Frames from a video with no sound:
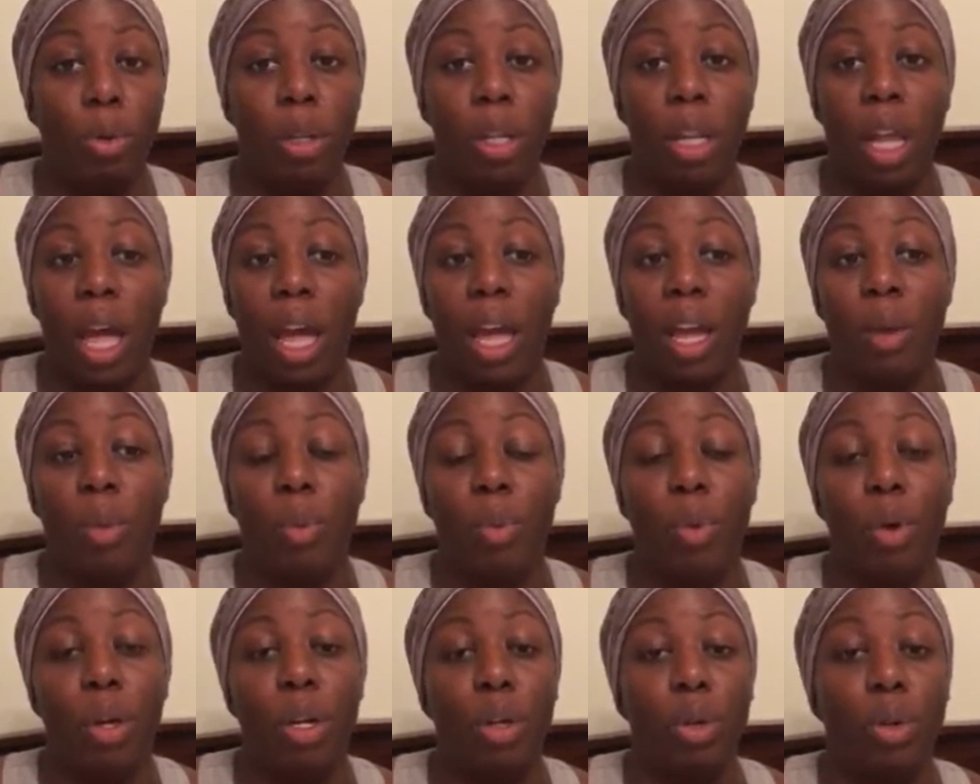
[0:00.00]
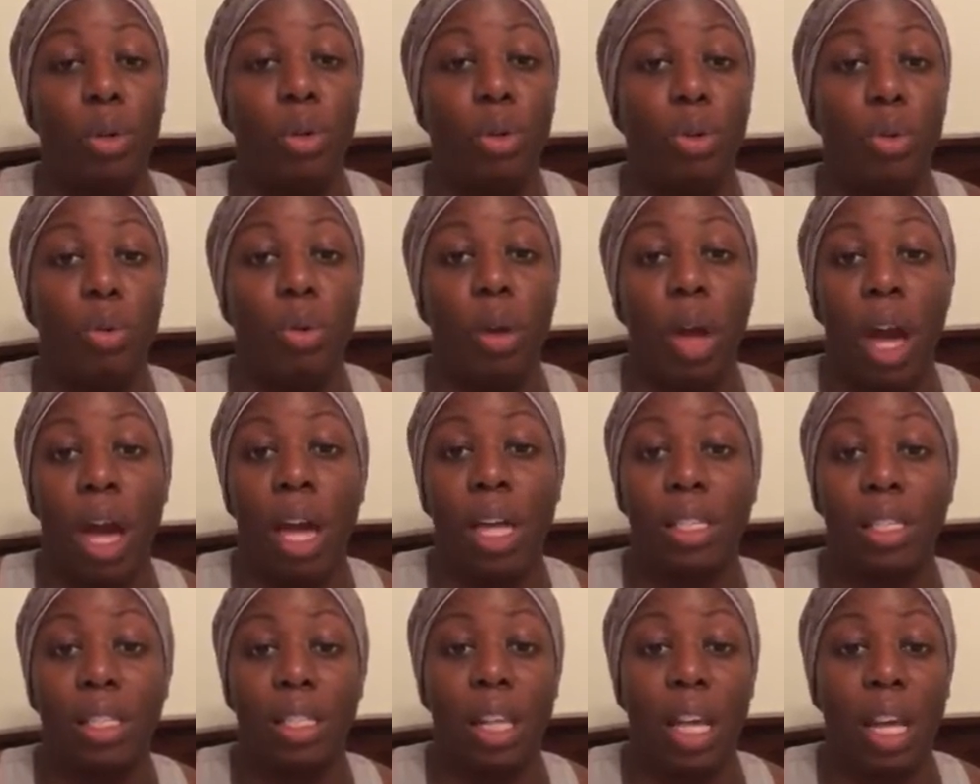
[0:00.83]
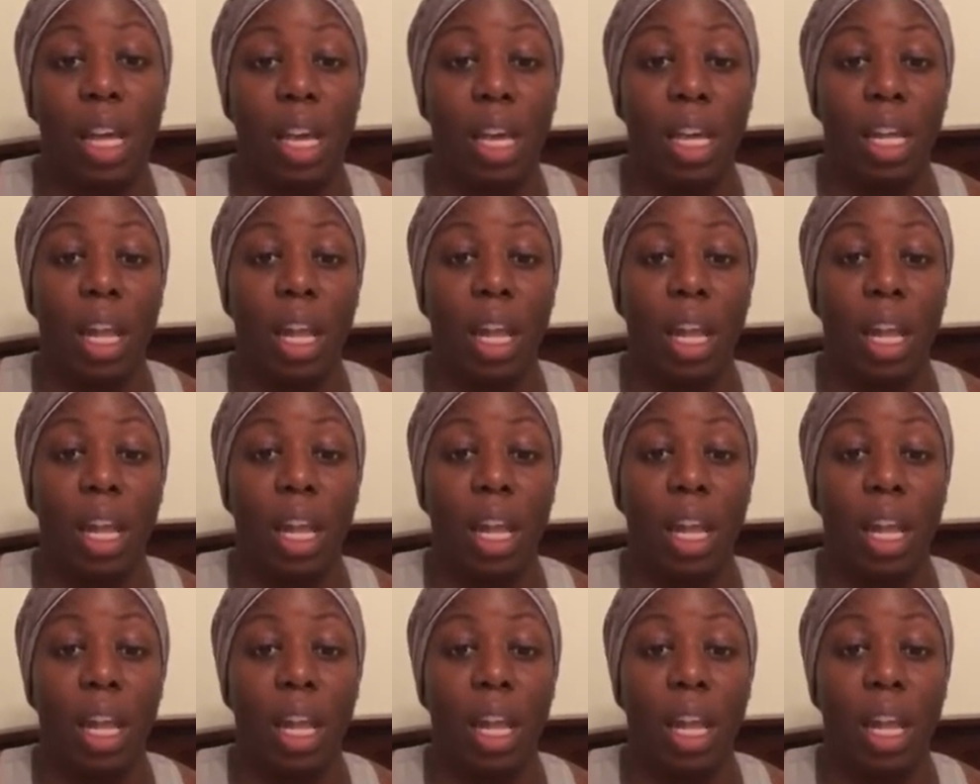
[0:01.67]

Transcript: Like, what do you guys think?